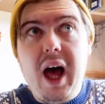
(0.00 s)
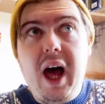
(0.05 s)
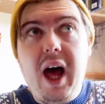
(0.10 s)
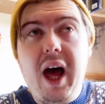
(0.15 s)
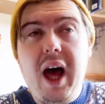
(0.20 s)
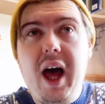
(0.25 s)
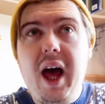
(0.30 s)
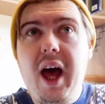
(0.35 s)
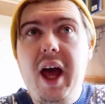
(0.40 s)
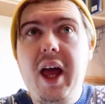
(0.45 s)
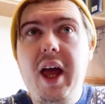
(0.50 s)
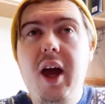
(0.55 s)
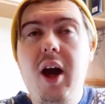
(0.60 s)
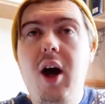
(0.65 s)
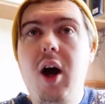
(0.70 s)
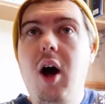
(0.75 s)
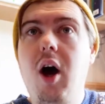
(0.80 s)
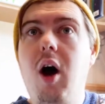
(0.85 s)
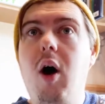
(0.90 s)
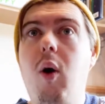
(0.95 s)
I
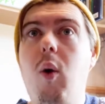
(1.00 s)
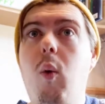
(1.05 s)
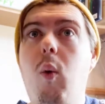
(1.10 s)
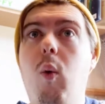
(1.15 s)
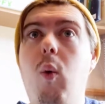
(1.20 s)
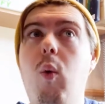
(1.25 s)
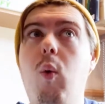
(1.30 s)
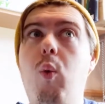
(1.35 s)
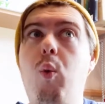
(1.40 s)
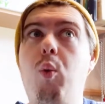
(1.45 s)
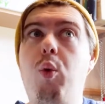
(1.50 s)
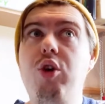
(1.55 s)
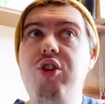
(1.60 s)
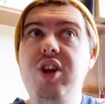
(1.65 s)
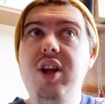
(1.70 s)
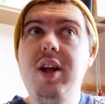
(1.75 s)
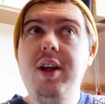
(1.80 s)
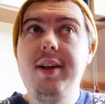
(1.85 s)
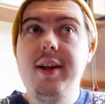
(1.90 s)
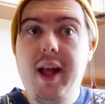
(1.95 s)

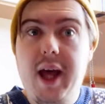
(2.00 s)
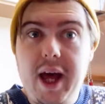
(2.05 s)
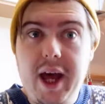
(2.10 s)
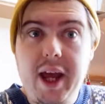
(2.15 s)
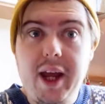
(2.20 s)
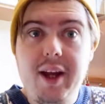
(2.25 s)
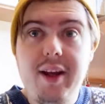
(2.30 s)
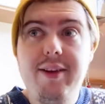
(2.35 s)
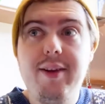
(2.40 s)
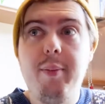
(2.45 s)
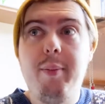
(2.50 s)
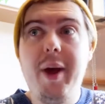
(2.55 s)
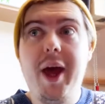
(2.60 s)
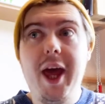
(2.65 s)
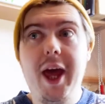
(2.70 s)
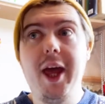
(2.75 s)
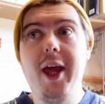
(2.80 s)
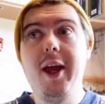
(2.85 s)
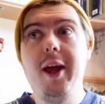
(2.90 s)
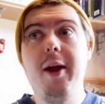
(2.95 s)
wouldn't like to
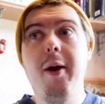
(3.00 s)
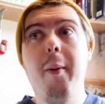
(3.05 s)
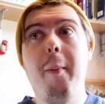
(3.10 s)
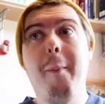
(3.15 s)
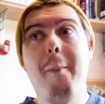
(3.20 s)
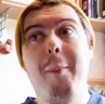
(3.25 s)
pay